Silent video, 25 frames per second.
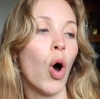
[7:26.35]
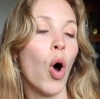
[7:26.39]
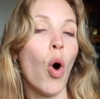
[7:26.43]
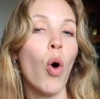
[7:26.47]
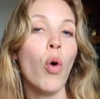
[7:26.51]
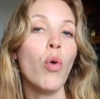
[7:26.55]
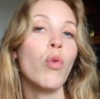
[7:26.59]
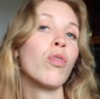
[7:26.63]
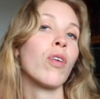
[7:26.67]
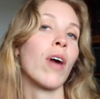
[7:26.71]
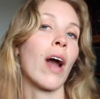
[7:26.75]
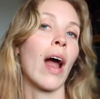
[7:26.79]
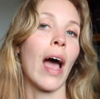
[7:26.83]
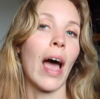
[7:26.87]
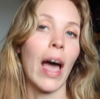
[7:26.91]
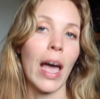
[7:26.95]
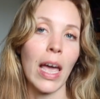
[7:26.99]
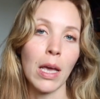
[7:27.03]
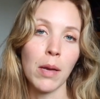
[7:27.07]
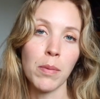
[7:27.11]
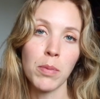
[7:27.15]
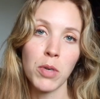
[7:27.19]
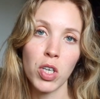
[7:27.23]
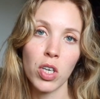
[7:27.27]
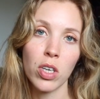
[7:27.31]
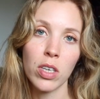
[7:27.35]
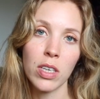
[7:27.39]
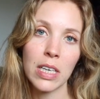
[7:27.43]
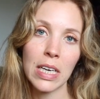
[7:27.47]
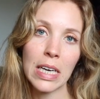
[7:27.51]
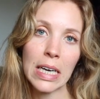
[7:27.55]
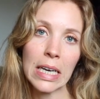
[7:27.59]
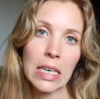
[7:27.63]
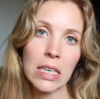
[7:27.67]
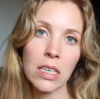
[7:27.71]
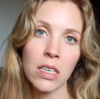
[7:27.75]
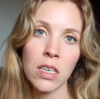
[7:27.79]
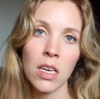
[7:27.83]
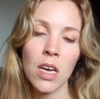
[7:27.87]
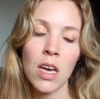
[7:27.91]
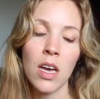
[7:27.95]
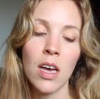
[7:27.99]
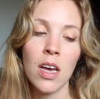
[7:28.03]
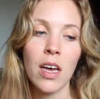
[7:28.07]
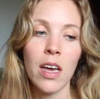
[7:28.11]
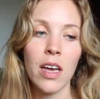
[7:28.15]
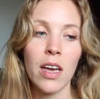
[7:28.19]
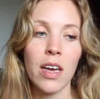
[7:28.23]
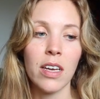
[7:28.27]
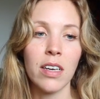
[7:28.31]
overhyped on it,
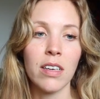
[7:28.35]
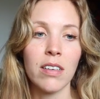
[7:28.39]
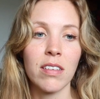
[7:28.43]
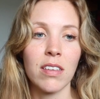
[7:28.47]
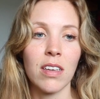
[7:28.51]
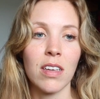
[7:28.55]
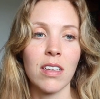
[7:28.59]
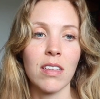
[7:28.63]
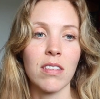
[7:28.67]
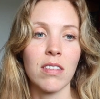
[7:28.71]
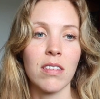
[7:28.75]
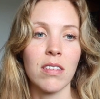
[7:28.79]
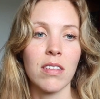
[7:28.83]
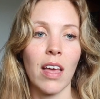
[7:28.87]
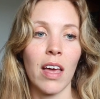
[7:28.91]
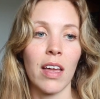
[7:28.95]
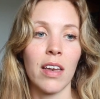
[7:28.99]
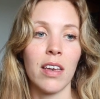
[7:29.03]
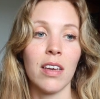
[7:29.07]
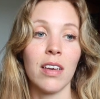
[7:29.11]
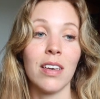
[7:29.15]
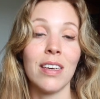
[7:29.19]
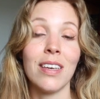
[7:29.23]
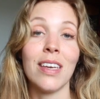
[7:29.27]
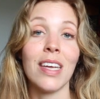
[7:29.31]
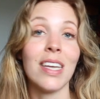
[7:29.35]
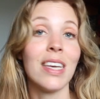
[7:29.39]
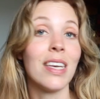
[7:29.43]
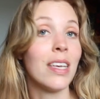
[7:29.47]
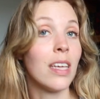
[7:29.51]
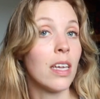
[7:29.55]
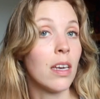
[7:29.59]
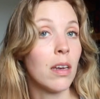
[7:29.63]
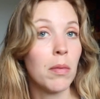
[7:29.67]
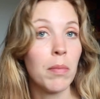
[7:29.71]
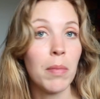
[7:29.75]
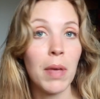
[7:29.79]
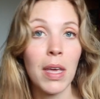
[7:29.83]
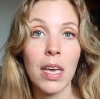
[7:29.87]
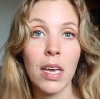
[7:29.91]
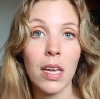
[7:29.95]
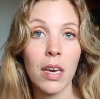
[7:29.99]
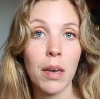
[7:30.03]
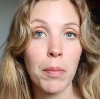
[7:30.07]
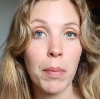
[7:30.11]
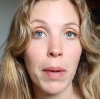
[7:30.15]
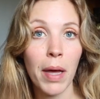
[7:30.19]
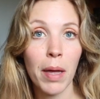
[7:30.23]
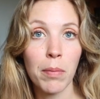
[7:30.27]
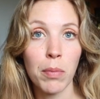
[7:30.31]
in the sense that it didn't make it
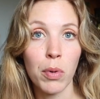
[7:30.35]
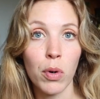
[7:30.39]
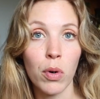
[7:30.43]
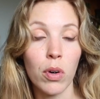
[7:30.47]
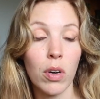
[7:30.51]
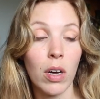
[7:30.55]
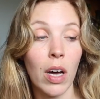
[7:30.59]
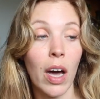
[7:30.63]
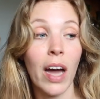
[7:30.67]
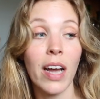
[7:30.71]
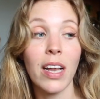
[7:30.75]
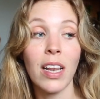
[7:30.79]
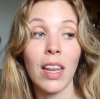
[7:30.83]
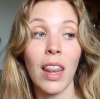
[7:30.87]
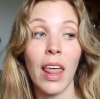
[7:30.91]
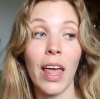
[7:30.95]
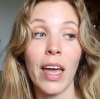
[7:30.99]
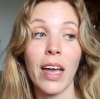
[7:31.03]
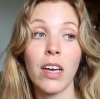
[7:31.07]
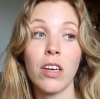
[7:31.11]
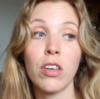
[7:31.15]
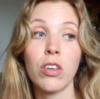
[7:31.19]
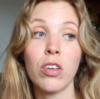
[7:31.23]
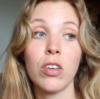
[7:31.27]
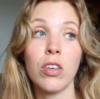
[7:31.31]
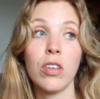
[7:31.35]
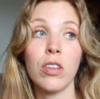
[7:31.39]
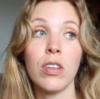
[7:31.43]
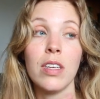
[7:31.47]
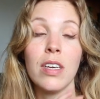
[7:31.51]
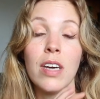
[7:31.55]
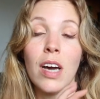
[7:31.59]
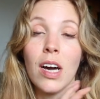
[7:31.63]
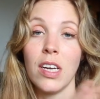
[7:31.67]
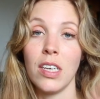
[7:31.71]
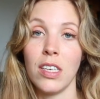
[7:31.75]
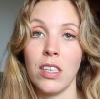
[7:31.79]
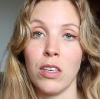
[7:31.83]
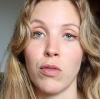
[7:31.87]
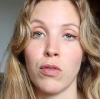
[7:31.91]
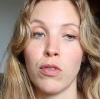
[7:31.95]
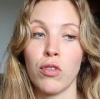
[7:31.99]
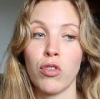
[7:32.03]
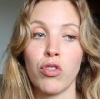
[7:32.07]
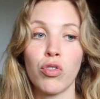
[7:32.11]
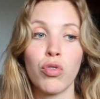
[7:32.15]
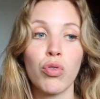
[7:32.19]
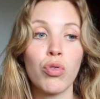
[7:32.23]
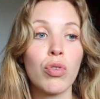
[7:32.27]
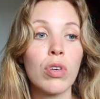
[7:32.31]
a bad book. I liked the idea of the
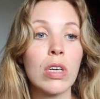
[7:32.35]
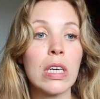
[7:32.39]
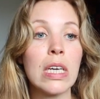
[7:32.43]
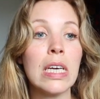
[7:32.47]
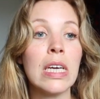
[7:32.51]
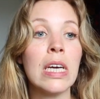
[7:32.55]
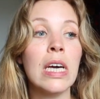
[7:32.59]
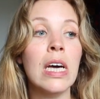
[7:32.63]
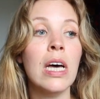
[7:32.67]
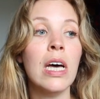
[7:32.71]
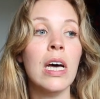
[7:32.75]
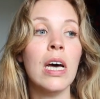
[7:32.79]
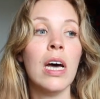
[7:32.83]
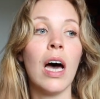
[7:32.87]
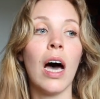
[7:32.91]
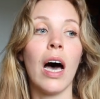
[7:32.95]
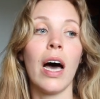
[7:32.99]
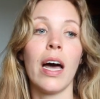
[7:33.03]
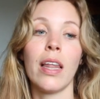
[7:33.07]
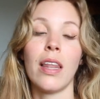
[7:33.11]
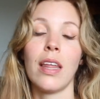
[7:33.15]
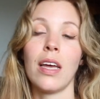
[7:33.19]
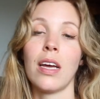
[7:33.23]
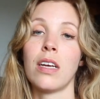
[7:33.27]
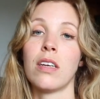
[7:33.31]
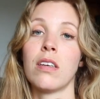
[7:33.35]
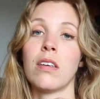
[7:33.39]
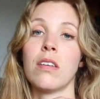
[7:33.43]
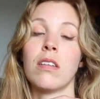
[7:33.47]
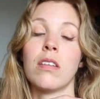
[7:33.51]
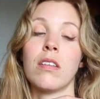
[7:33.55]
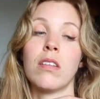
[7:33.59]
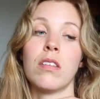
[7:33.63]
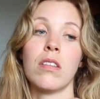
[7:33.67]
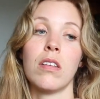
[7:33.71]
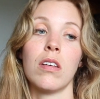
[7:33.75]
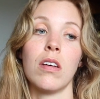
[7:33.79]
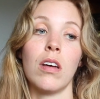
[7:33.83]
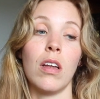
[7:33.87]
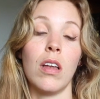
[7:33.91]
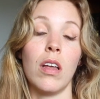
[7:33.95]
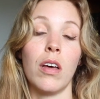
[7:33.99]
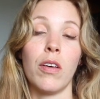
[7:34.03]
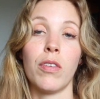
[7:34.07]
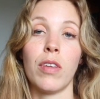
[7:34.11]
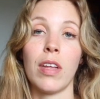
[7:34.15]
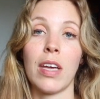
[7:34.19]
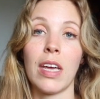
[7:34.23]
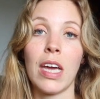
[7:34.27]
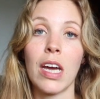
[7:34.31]
story. I liked a
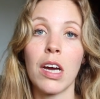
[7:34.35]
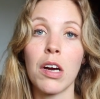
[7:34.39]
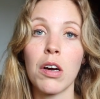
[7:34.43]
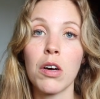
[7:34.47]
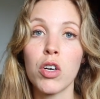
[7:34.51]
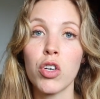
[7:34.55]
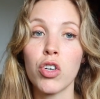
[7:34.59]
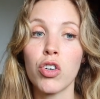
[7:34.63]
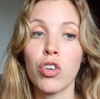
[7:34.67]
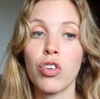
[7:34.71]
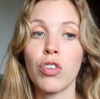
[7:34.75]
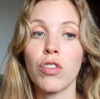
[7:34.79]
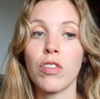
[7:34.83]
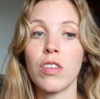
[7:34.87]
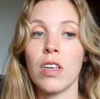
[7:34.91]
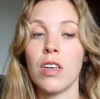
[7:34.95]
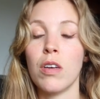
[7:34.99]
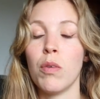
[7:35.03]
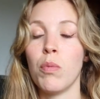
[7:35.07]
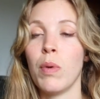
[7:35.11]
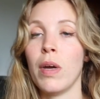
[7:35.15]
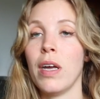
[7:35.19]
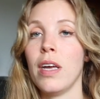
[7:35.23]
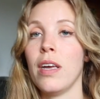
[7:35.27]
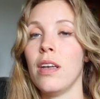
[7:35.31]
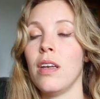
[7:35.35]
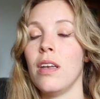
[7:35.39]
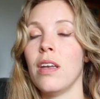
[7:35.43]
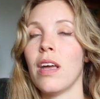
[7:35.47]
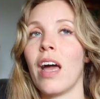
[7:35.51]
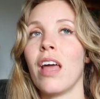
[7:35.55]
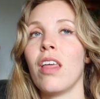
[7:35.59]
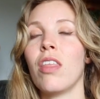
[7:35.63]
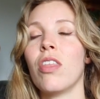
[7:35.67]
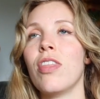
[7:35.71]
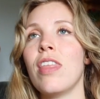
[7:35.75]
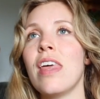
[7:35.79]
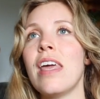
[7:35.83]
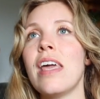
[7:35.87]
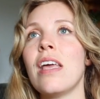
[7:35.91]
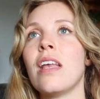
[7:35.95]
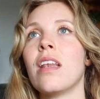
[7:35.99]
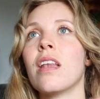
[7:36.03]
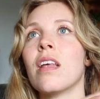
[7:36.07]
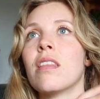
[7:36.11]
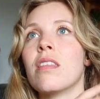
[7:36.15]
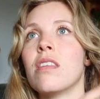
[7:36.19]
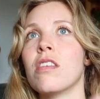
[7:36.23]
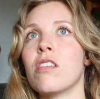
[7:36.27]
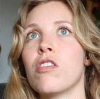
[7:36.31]
lot of the characters and the way, I think
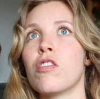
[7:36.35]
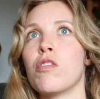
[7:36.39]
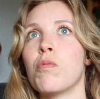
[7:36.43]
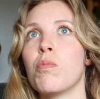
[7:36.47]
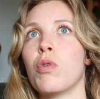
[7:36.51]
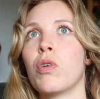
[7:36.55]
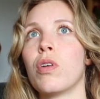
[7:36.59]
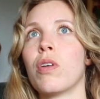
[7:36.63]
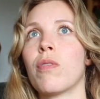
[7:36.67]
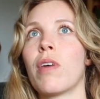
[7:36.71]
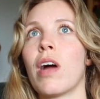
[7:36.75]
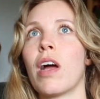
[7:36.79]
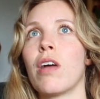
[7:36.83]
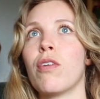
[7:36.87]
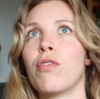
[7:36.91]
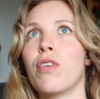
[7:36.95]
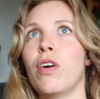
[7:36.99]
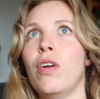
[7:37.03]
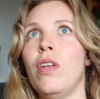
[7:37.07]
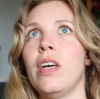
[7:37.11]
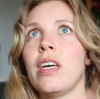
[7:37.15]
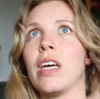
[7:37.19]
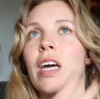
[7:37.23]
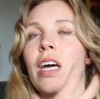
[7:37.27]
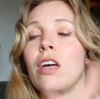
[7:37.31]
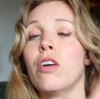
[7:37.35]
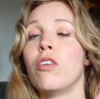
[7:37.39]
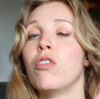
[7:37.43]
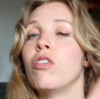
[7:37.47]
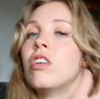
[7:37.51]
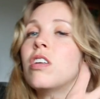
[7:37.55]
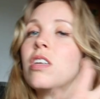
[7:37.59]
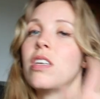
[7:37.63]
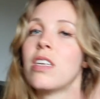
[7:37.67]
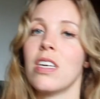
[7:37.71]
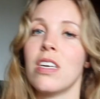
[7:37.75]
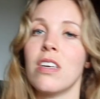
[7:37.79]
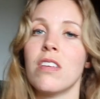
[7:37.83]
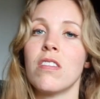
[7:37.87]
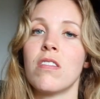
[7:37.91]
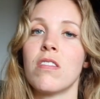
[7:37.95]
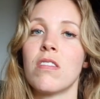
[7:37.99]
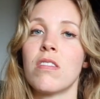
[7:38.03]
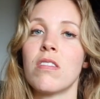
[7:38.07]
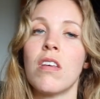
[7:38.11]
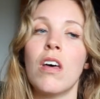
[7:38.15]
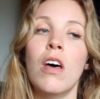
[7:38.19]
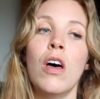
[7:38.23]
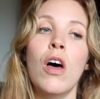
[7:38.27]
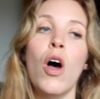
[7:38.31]
that this is a book where I felt like I could
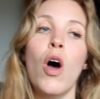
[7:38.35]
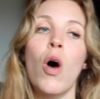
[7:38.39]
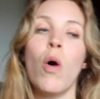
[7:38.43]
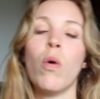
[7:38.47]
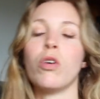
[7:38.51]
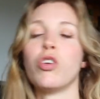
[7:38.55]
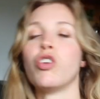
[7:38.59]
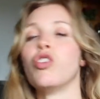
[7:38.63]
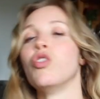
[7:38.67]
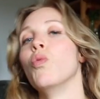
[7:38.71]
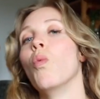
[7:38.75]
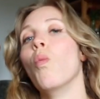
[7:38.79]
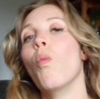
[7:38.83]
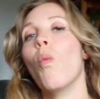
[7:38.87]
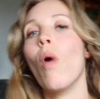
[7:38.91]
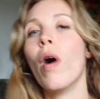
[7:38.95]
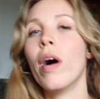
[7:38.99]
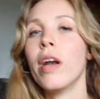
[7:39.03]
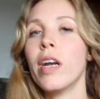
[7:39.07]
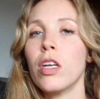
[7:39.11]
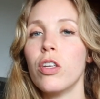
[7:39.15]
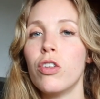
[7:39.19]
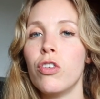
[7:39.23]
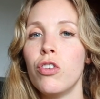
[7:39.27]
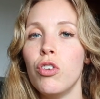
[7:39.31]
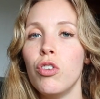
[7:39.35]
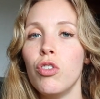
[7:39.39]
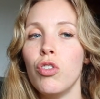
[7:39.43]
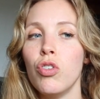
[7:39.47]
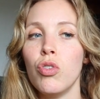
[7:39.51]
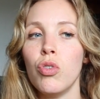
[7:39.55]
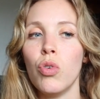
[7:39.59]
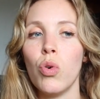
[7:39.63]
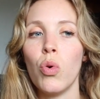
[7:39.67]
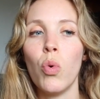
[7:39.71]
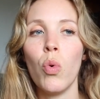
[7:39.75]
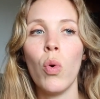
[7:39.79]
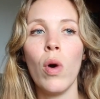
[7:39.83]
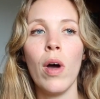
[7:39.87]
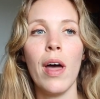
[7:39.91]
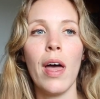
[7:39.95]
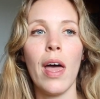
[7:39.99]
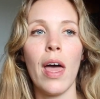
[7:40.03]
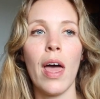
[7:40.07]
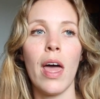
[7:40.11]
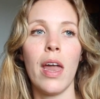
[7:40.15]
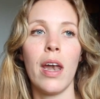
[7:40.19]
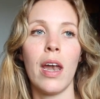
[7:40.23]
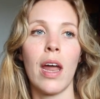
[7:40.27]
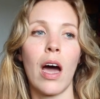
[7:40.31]
chase what she wanted to do
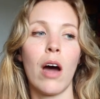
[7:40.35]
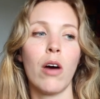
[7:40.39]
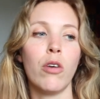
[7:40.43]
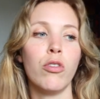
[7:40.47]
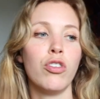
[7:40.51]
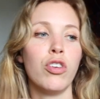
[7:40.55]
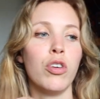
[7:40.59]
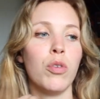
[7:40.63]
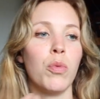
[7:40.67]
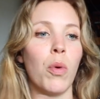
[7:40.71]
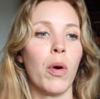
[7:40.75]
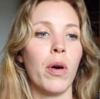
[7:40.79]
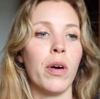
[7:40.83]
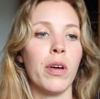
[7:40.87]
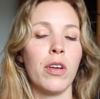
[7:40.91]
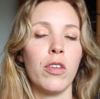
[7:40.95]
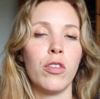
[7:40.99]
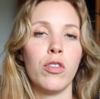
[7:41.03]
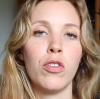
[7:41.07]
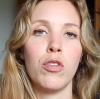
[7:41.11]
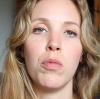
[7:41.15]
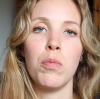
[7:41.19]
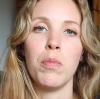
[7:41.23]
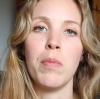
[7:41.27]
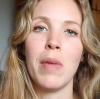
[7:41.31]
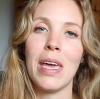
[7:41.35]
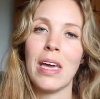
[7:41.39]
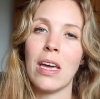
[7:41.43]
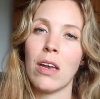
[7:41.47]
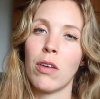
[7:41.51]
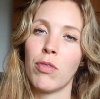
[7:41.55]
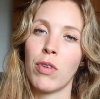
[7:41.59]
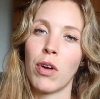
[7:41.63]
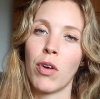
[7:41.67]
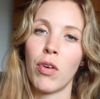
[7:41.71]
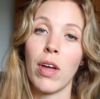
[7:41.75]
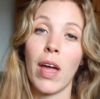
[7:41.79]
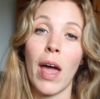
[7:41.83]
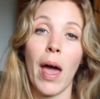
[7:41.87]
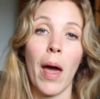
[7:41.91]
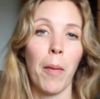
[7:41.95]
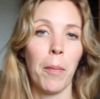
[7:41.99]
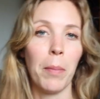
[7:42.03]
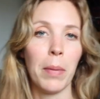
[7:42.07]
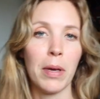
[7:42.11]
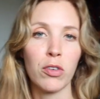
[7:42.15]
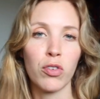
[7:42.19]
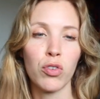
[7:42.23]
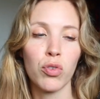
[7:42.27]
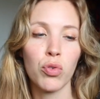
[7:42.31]
and how she wanted to make it a very
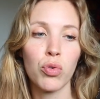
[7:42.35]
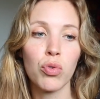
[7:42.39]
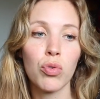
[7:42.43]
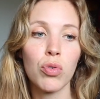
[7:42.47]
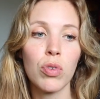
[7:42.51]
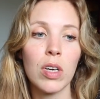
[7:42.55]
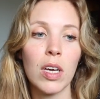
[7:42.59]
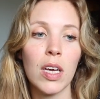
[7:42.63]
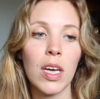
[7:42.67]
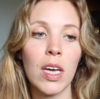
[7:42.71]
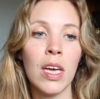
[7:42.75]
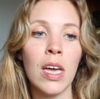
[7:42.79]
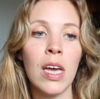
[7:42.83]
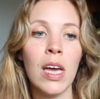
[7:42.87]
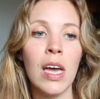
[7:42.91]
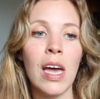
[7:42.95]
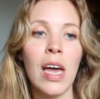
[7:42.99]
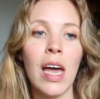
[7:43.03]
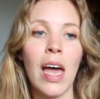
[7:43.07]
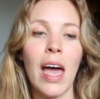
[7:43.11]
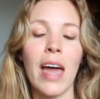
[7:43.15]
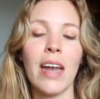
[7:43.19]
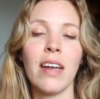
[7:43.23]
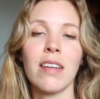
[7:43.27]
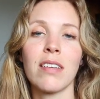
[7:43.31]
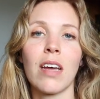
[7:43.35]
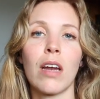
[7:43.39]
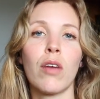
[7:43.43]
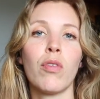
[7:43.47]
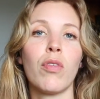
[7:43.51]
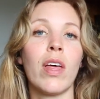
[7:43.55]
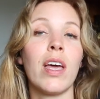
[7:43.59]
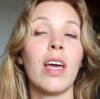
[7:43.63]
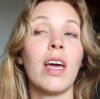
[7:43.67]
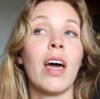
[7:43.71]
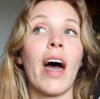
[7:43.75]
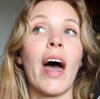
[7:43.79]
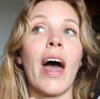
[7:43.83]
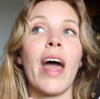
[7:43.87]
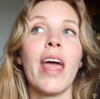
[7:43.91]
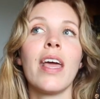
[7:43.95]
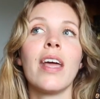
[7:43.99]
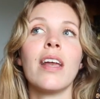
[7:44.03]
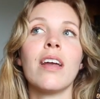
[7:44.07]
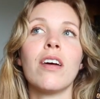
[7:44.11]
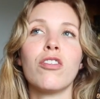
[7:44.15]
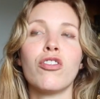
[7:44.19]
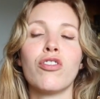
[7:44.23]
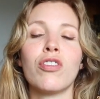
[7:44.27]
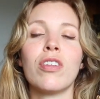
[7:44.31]
epic story. And it's kind of like, I
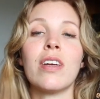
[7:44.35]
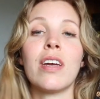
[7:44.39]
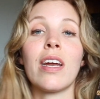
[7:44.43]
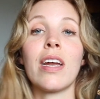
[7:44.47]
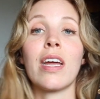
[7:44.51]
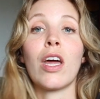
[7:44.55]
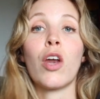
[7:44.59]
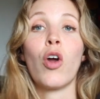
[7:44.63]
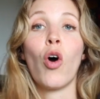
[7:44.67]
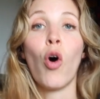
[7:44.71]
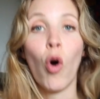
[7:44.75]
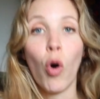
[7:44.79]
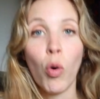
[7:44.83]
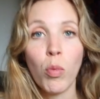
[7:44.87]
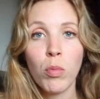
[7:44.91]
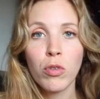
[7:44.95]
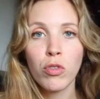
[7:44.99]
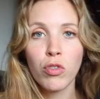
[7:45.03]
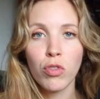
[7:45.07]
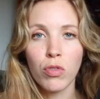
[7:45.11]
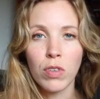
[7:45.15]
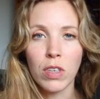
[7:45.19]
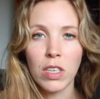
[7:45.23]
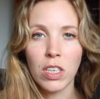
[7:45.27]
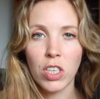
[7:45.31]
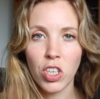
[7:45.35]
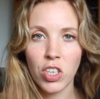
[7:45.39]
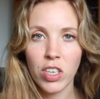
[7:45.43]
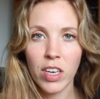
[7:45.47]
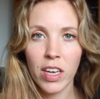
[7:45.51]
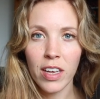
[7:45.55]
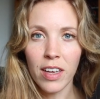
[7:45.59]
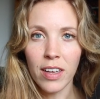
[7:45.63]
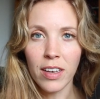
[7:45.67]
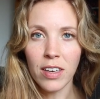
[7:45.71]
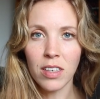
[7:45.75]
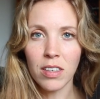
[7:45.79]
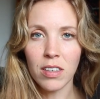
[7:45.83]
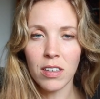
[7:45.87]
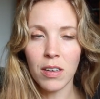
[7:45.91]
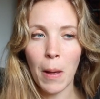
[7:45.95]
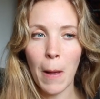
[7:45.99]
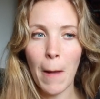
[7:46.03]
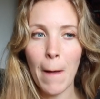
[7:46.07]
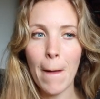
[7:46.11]
can understand, I can almost reach it,